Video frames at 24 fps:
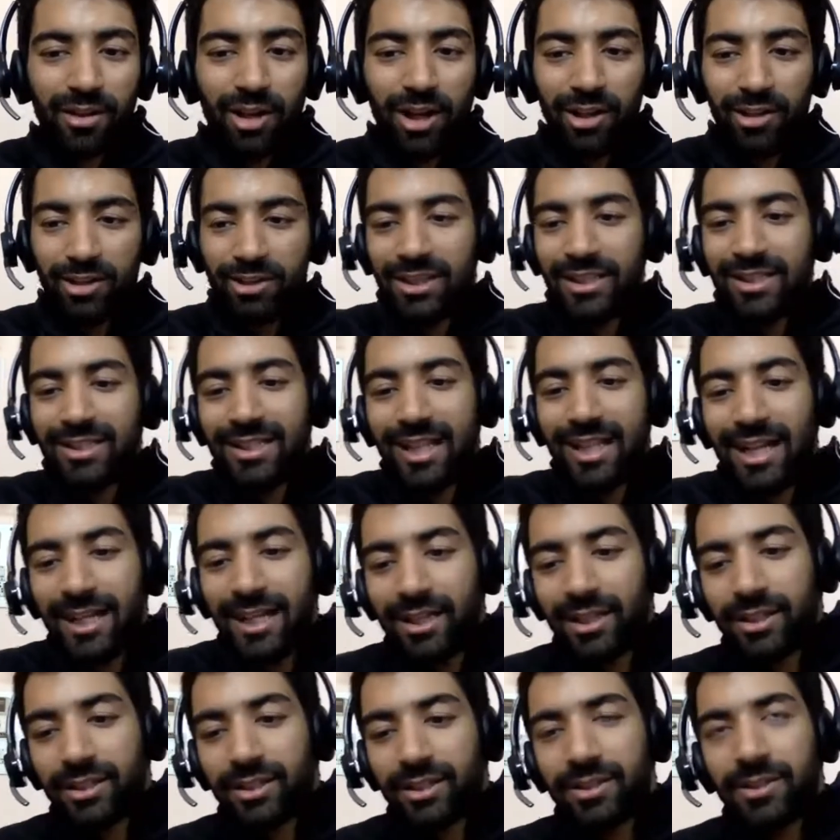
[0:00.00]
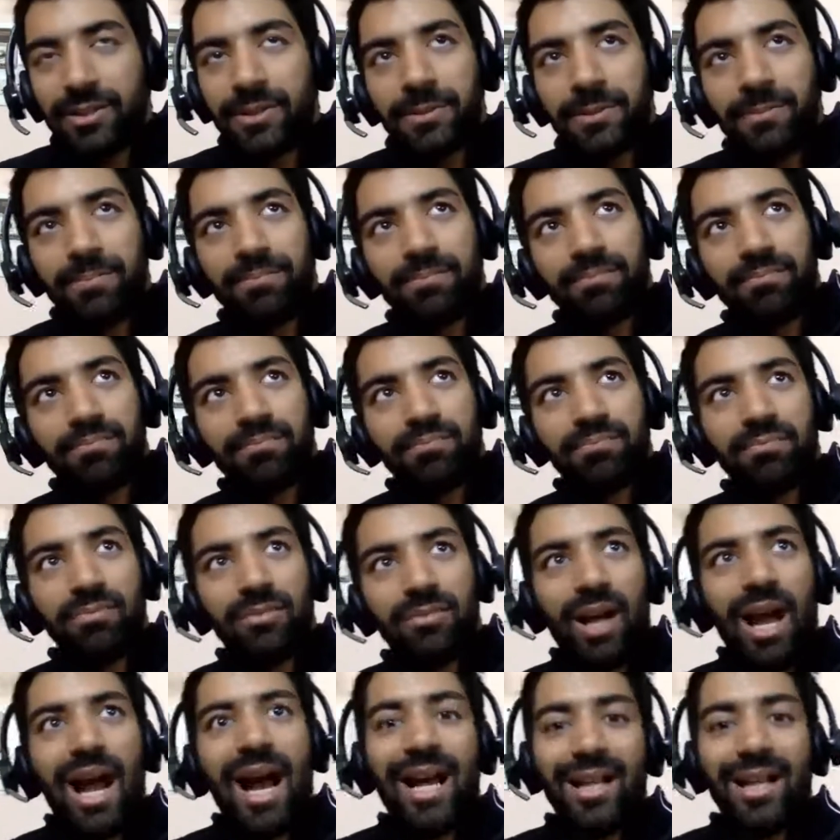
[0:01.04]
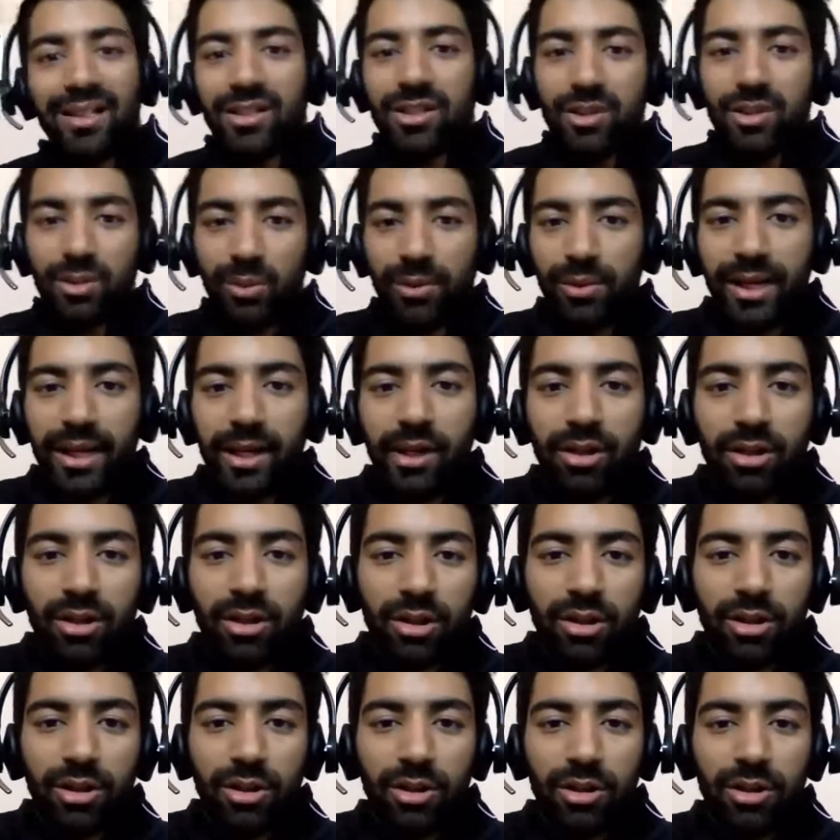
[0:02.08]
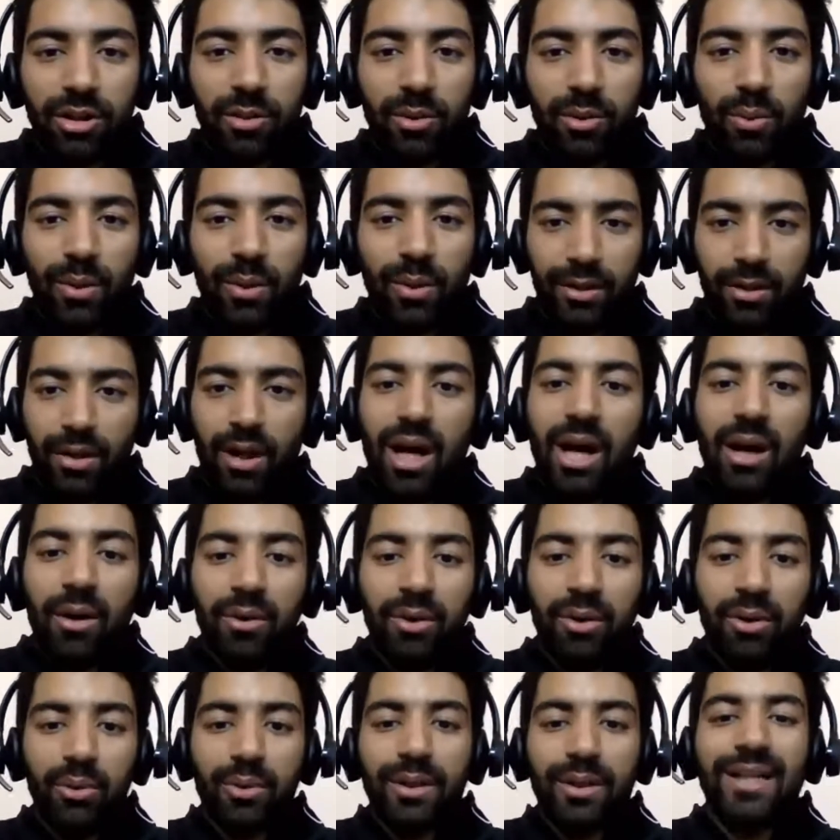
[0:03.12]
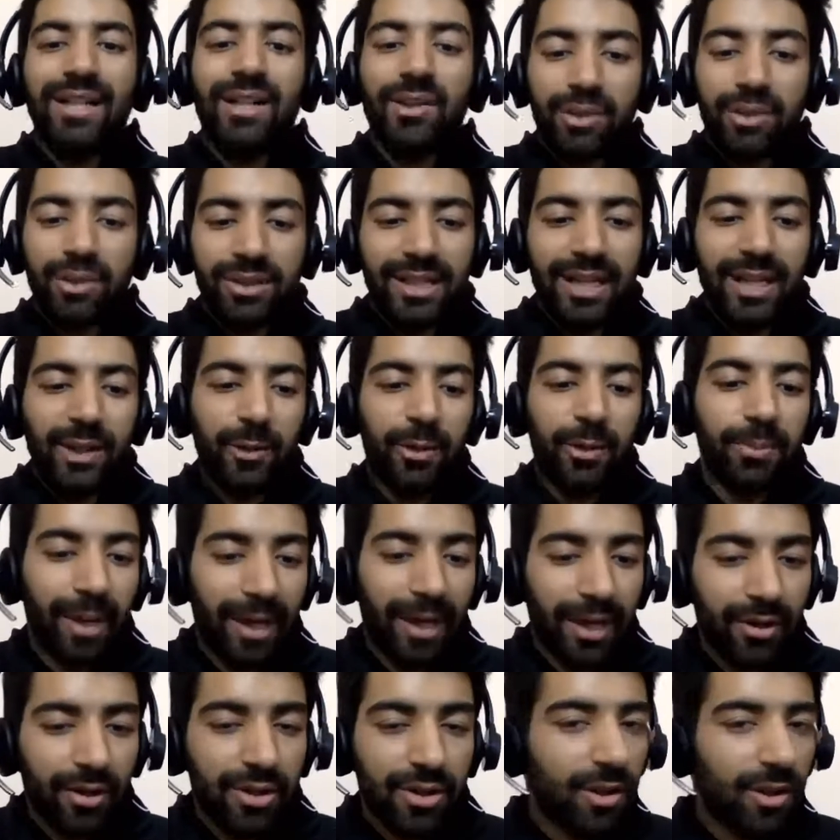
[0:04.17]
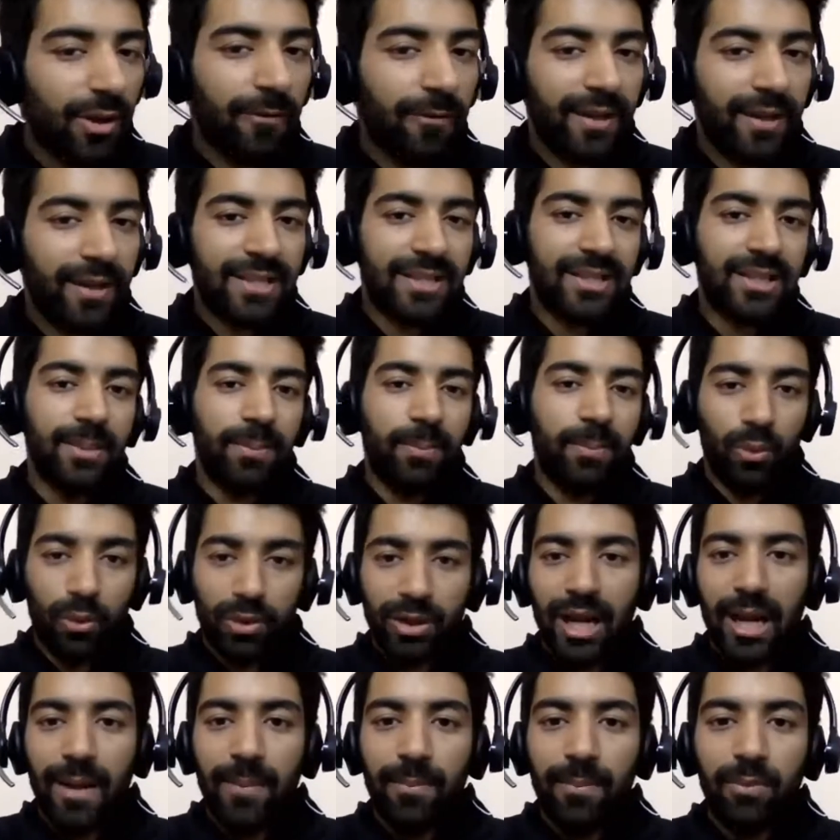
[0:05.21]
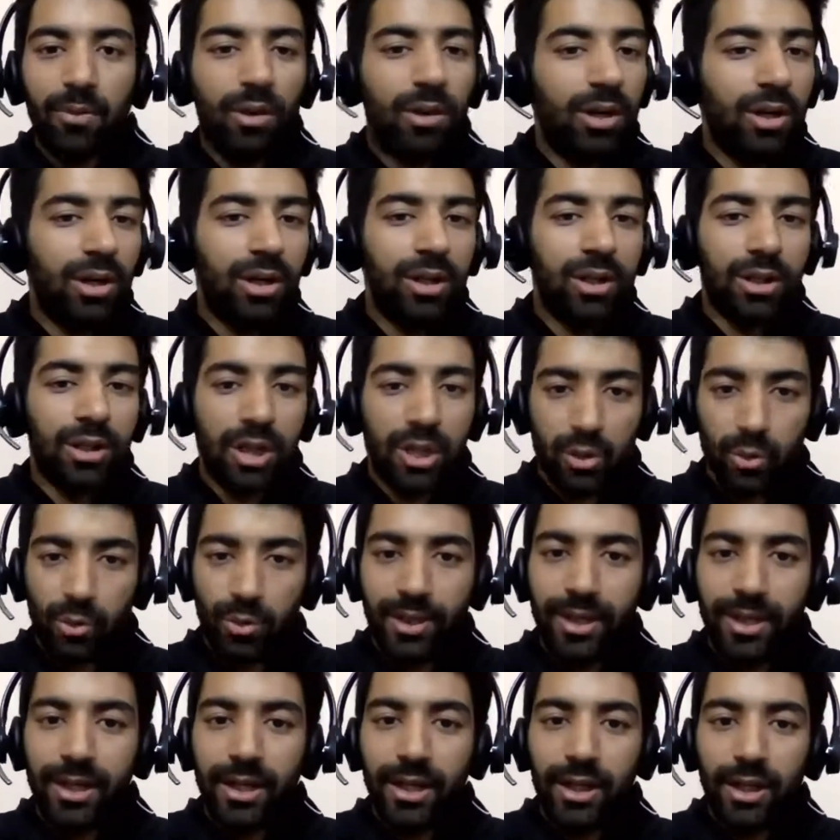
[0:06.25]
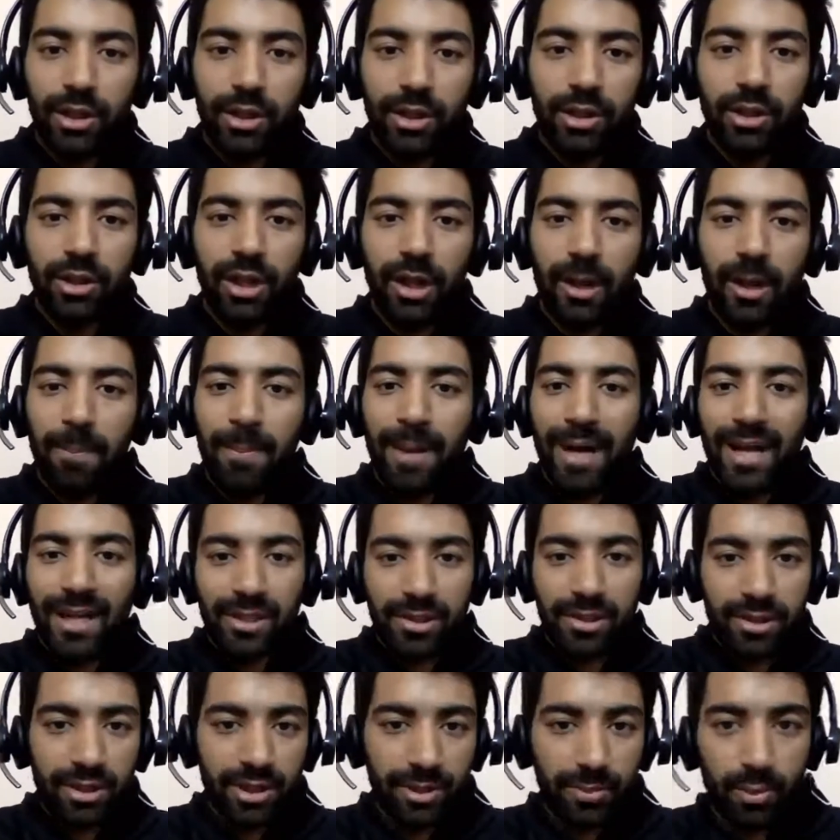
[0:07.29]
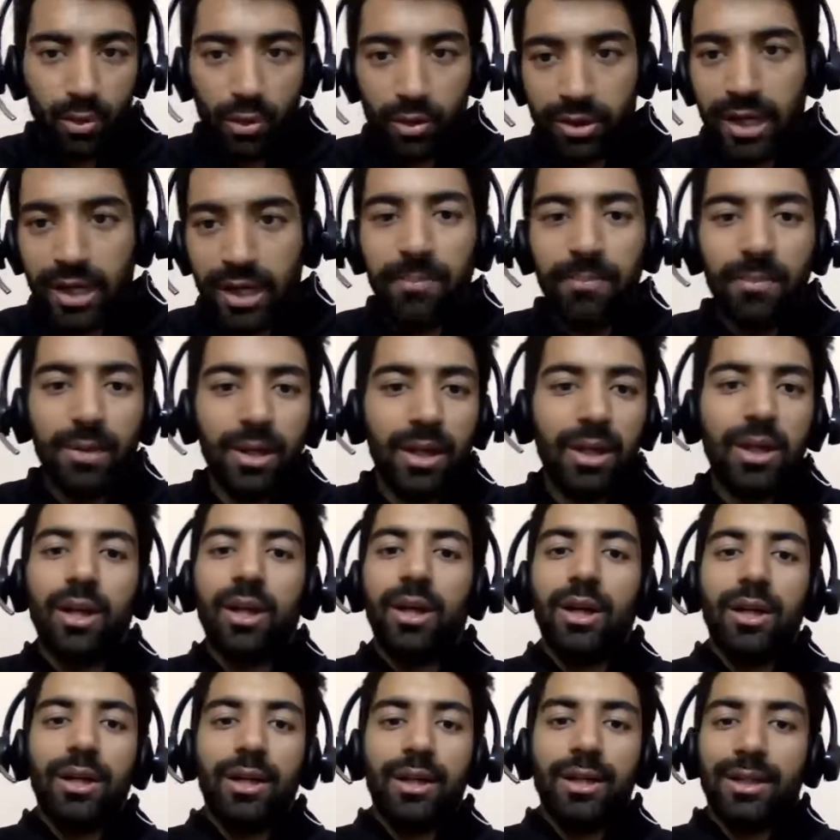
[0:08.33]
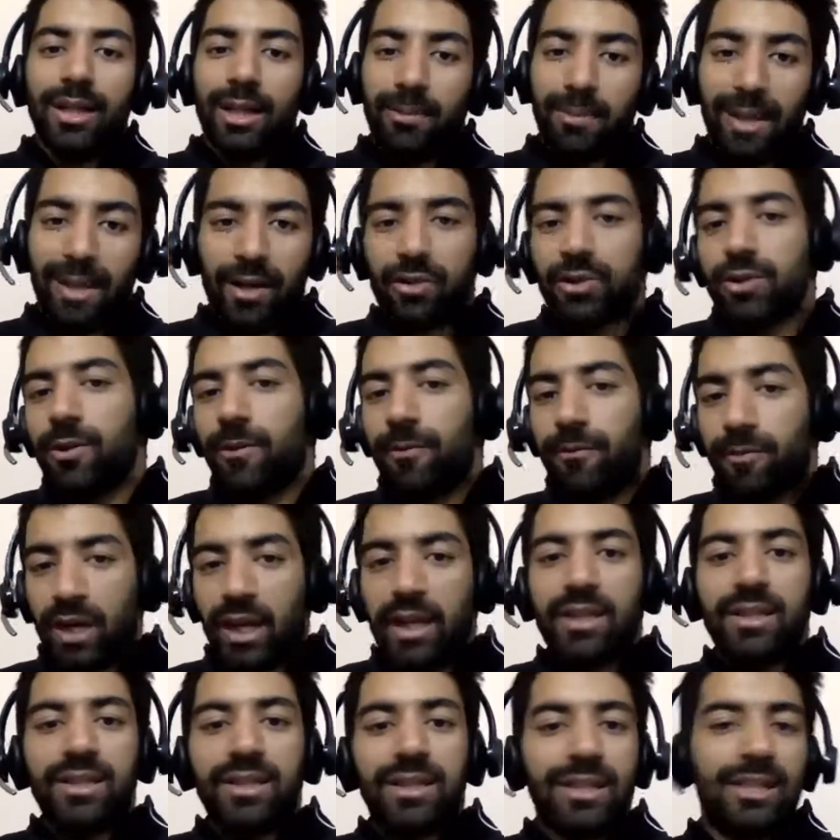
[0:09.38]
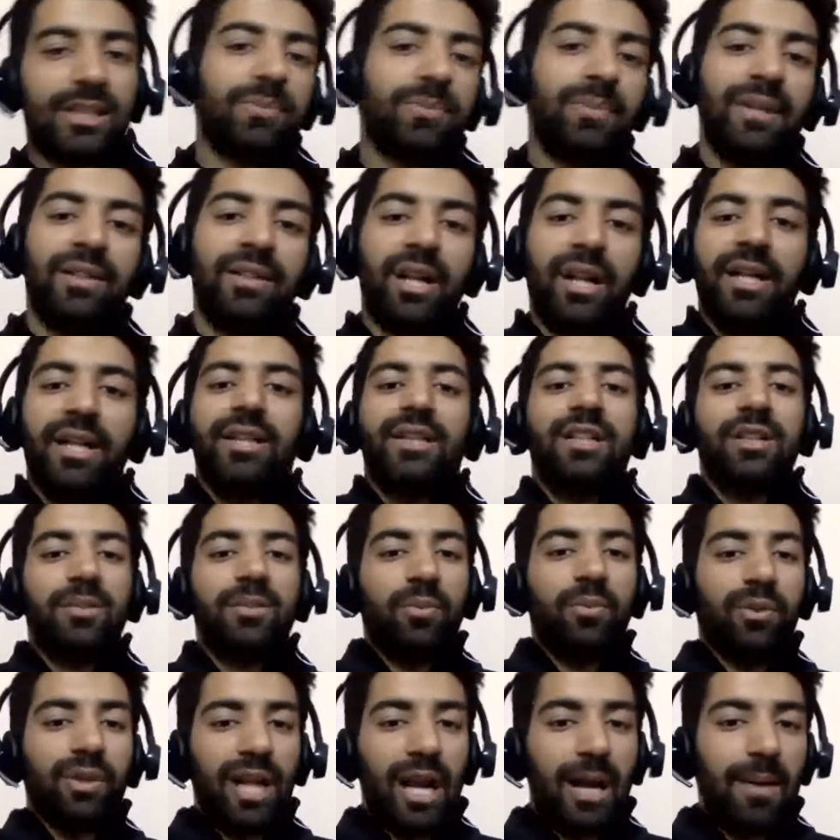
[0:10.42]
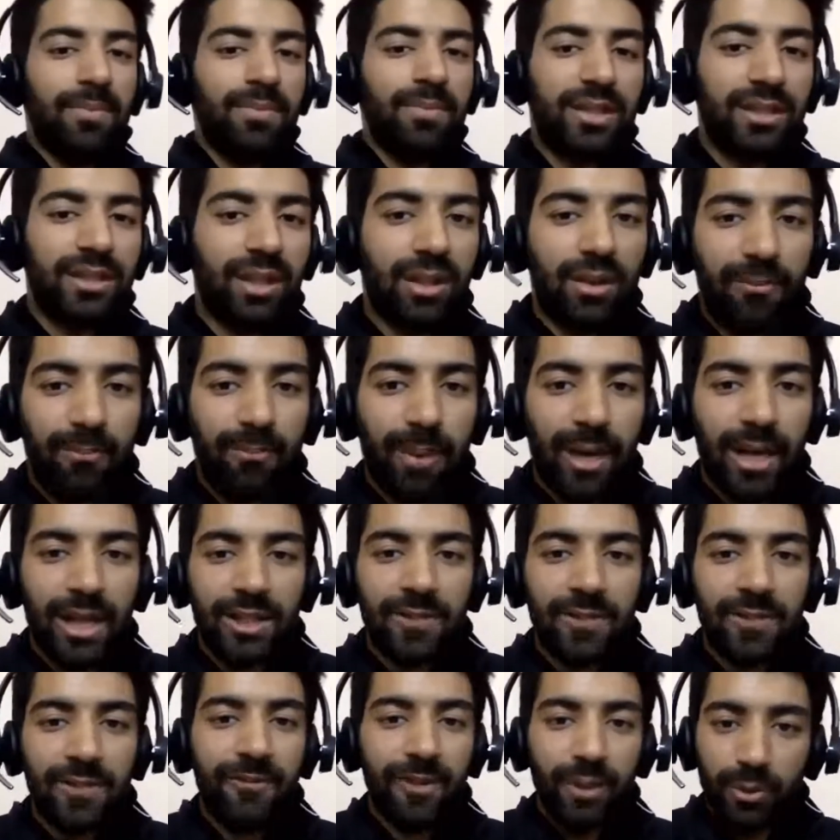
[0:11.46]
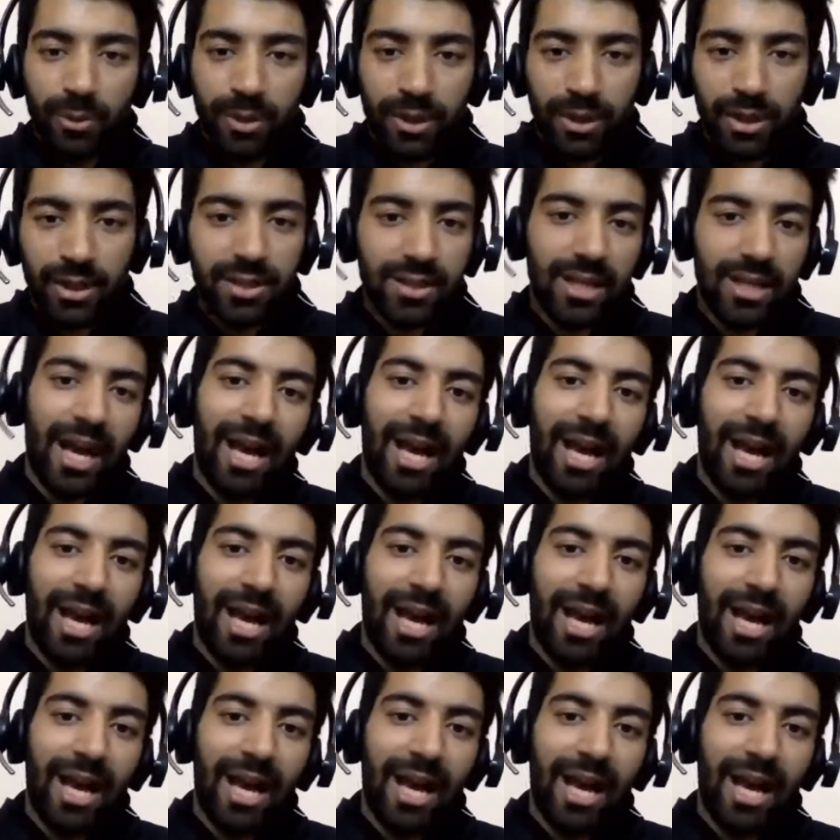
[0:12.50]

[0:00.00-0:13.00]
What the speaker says: Other than that, as a student, what how you can associate with Microsoft is the program called Student Learn Ambassadors program that Microsoft runs. It's been running this program since the past few years.